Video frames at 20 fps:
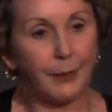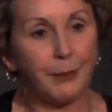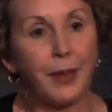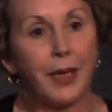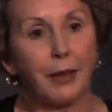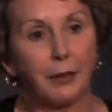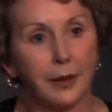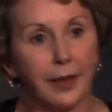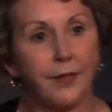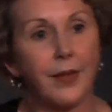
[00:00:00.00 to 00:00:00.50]

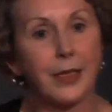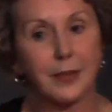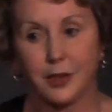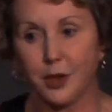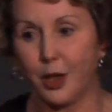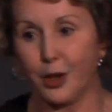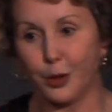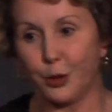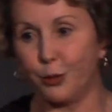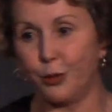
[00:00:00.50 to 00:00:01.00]
Apparently that's
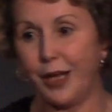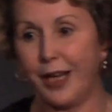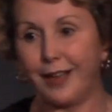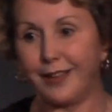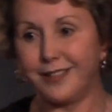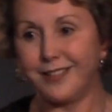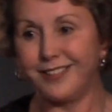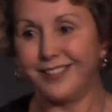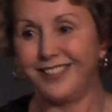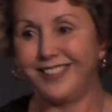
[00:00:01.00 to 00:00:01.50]
not
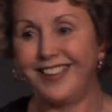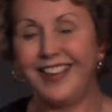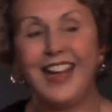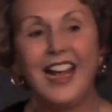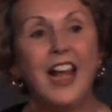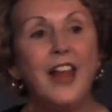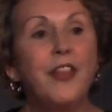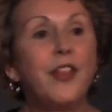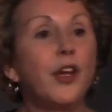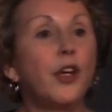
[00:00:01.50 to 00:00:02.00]
correct.
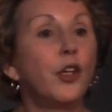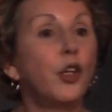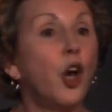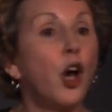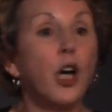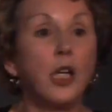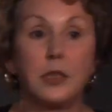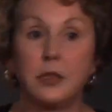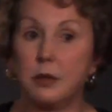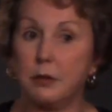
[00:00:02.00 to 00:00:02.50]
They're
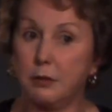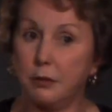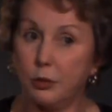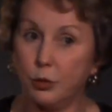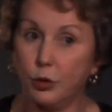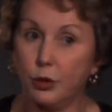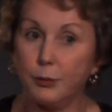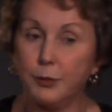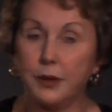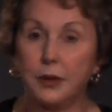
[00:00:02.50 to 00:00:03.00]
not
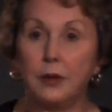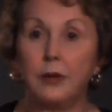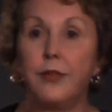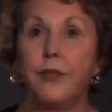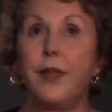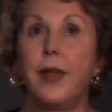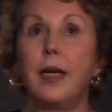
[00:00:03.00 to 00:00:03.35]
normal,